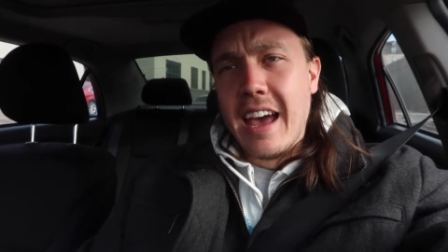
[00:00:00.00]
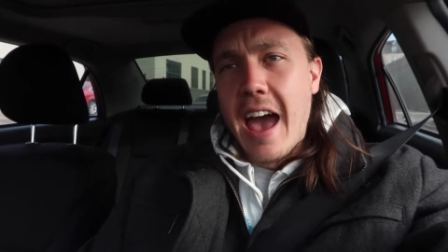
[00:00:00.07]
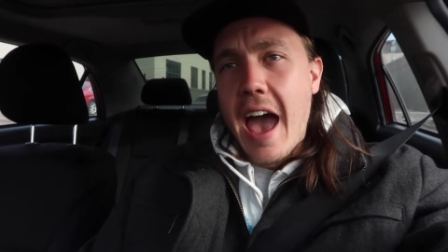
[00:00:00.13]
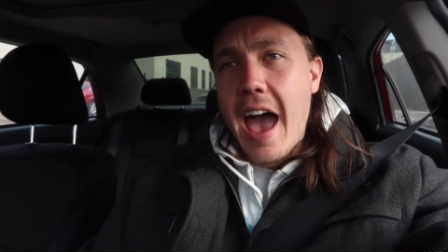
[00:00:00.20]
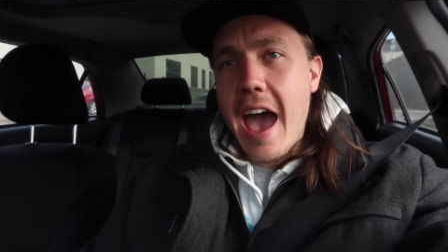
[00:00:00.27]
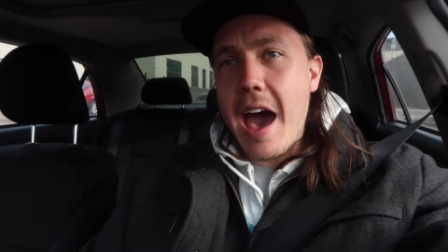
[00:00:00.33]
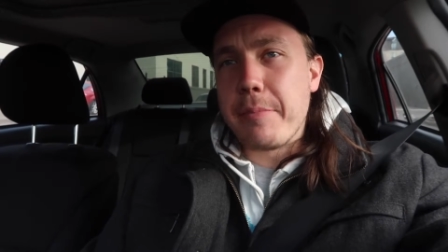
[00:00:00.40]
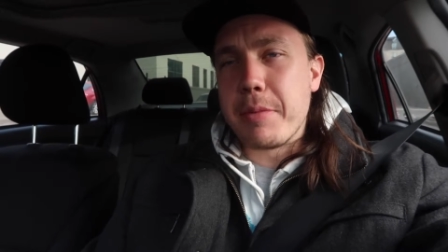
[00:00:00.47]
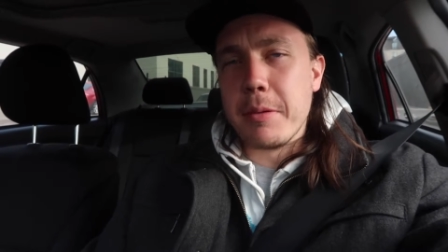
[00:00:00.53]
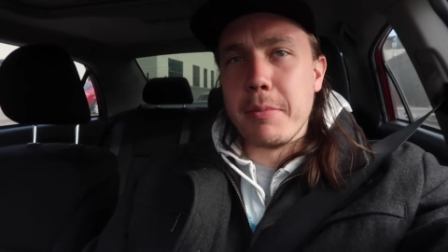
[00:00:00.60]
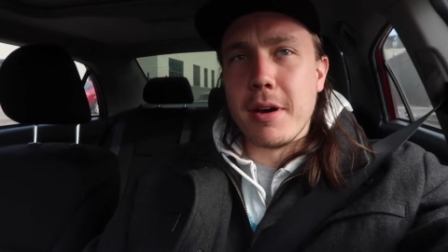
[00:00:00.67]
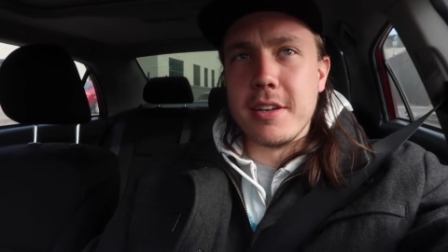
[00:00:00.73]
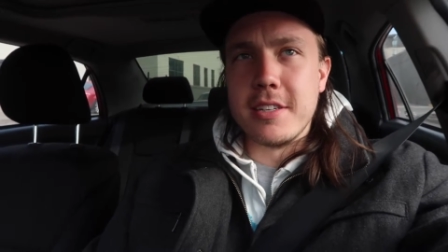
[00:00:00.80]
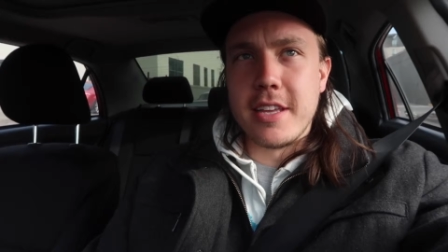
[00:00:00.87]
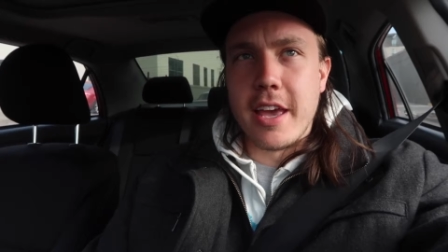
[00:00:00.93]
Happy
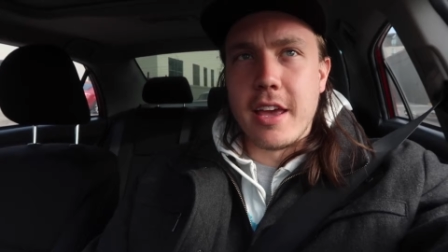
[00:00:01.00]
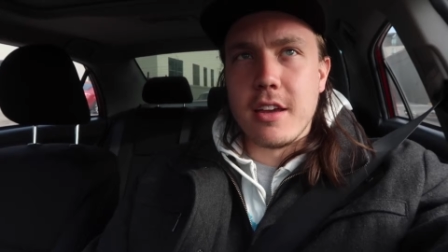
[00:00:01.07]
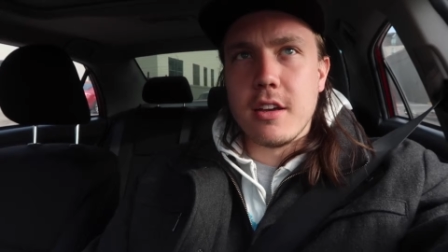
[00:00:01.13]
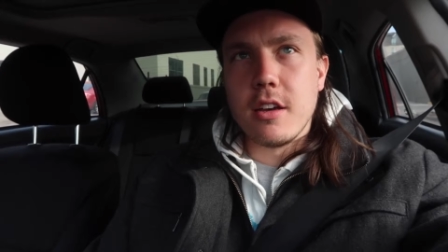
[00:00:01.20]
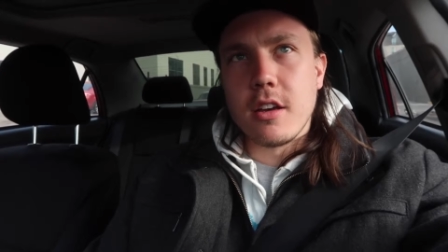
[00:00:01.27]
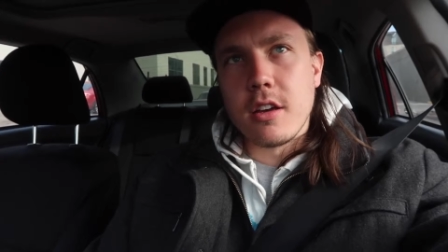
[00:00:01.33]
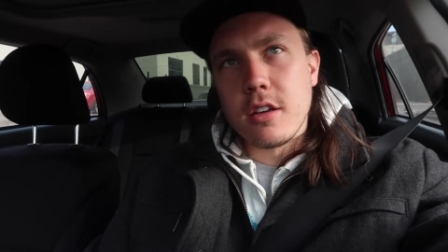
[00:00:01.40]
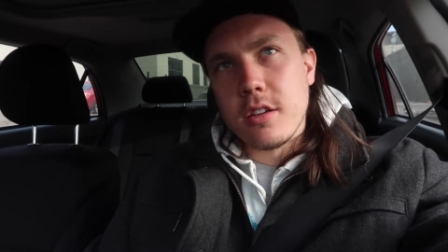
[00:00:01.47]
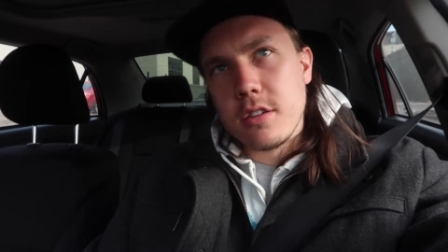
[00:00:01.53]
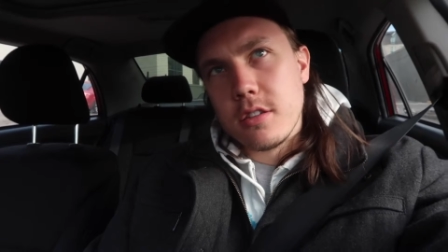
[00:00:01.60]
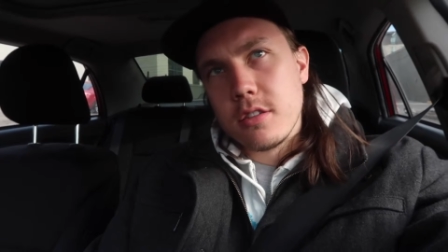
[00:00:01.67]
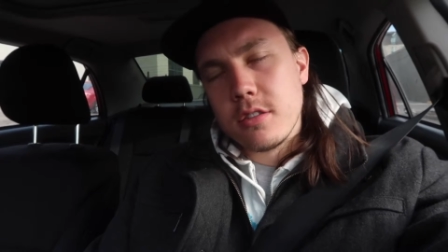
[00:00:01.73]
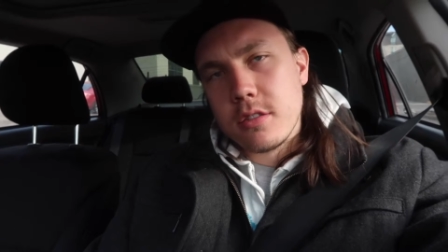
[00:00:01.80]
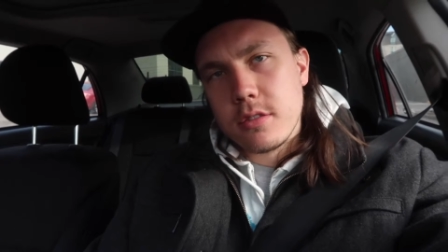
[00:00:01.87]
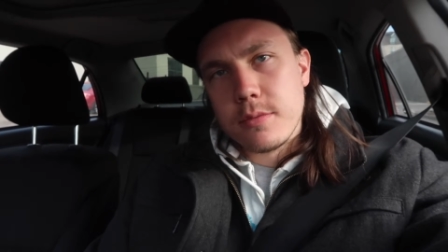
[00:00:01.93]
Monday.
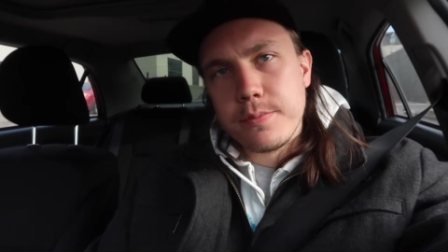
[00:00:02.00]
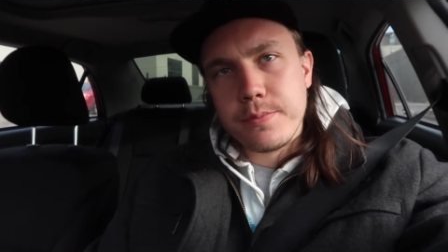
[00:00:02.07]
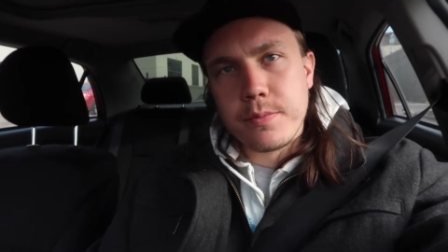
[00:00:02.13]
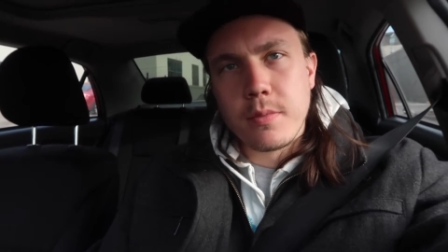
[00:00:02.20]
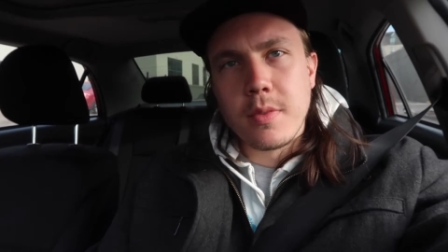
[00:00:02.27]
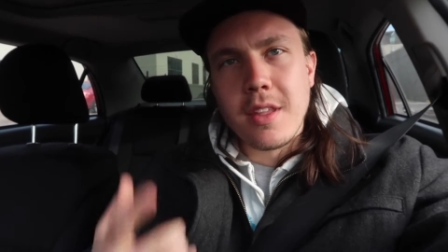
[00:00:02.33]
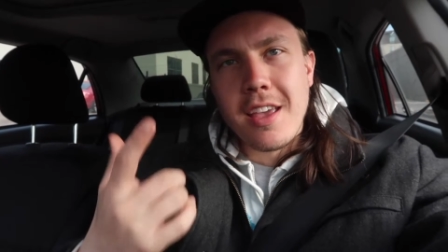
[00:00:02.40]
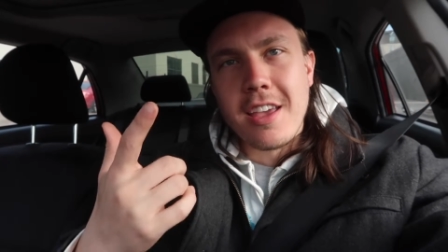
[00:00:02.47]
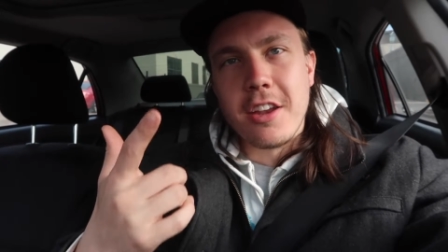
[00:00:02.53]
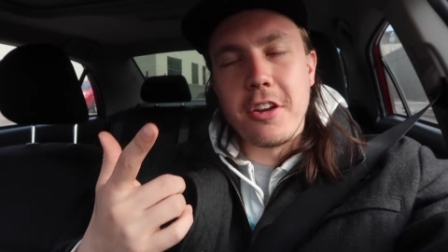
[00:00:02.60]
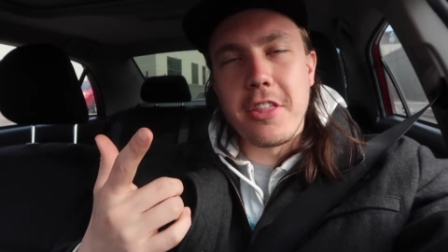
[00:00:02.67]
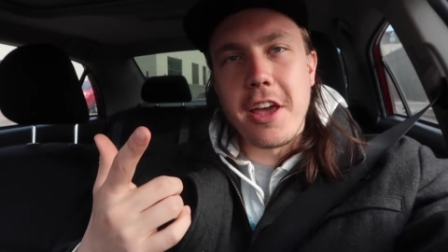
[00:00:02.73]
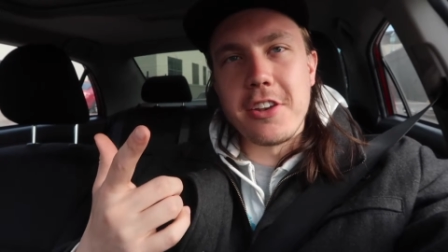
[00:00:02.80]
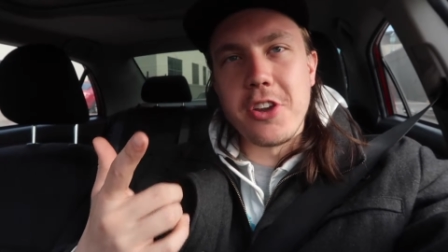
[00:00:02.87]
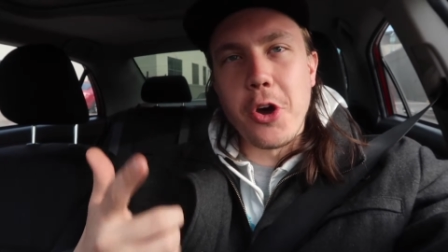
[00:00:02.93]
Ugh. Hear
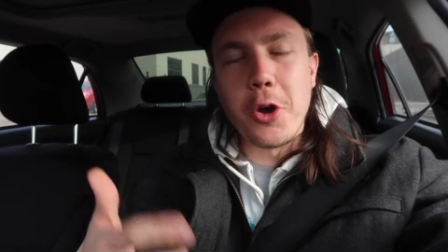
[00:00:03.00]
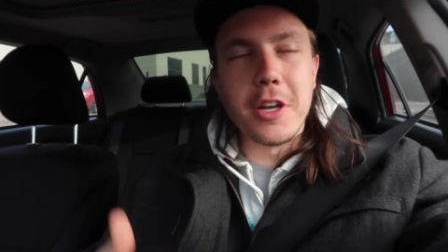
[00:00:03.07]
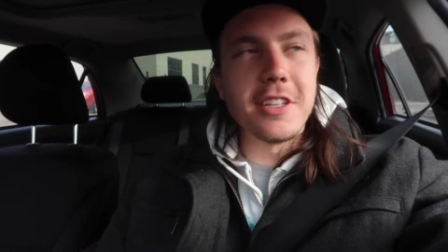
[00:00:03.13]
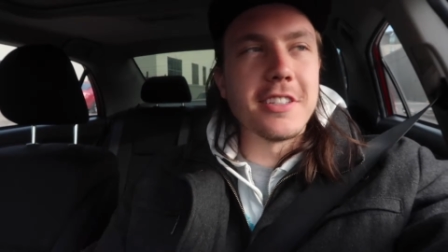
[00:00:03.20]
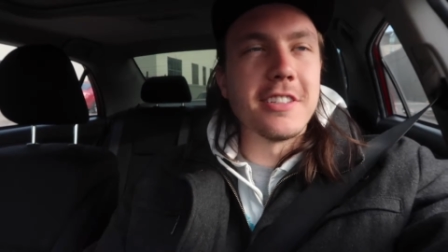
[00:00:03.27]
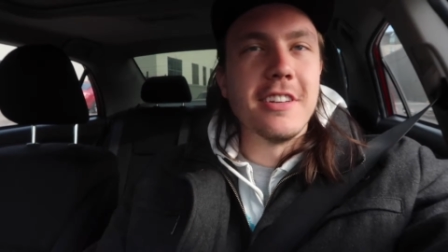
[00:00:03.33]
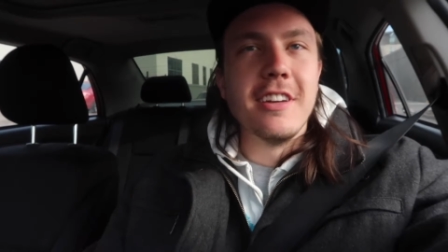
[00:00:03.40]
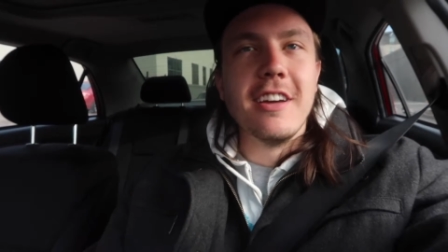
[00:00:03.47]
that noise?